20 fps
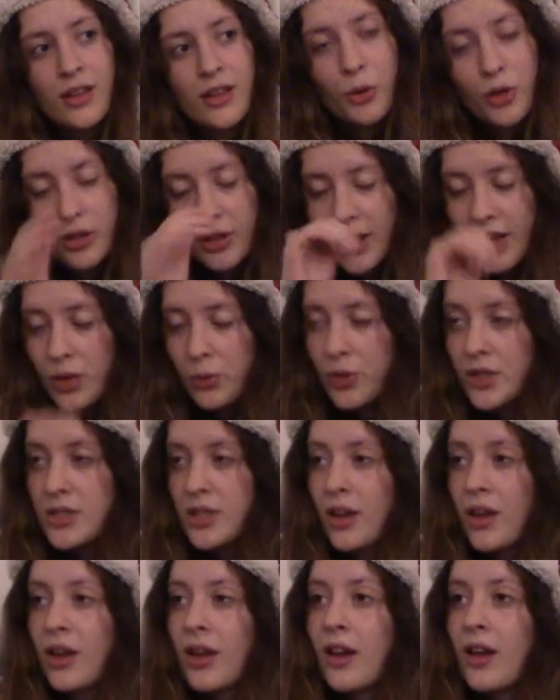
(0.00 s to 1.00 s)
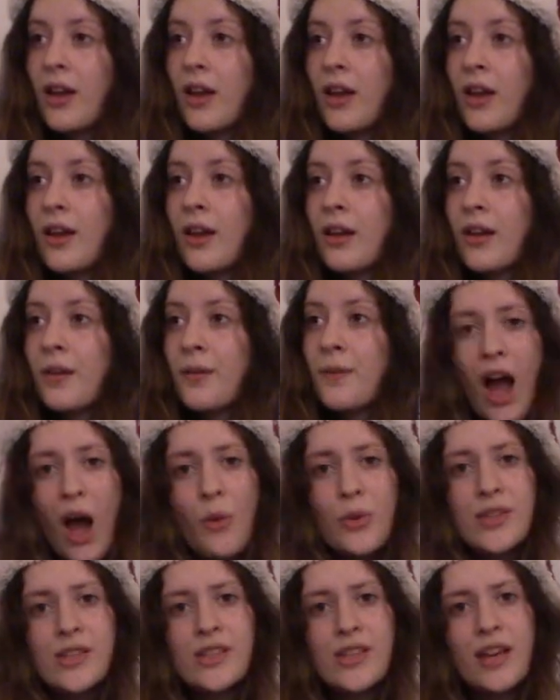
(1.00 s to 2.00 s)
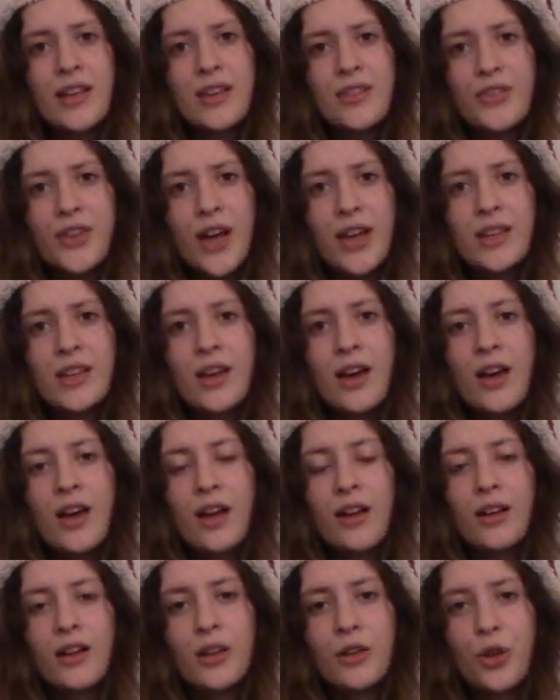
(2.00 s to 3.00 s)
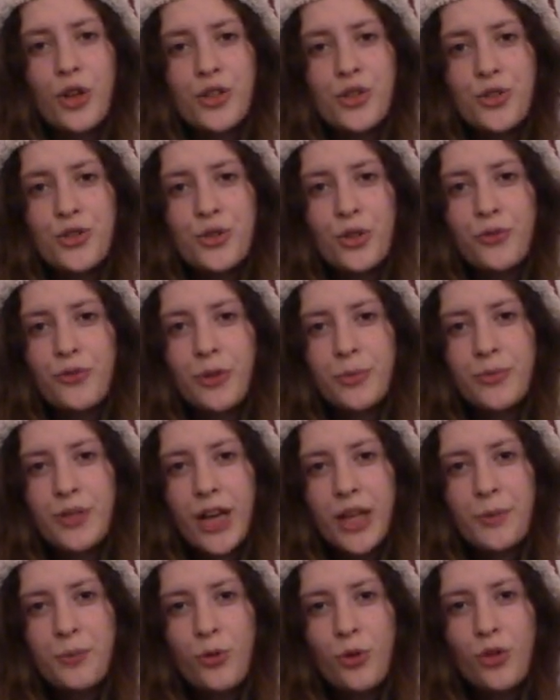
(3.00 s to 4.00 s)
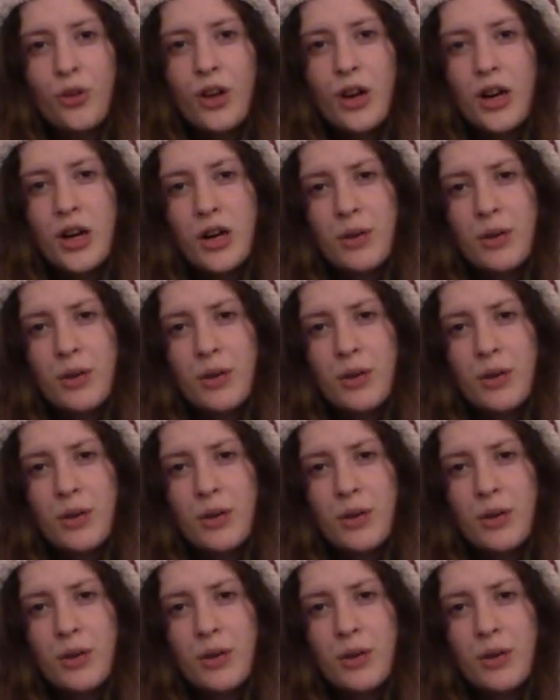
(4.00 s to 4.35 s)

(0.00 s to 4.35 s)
Well, anyways, I was citing that Colossus dude from Deadpool,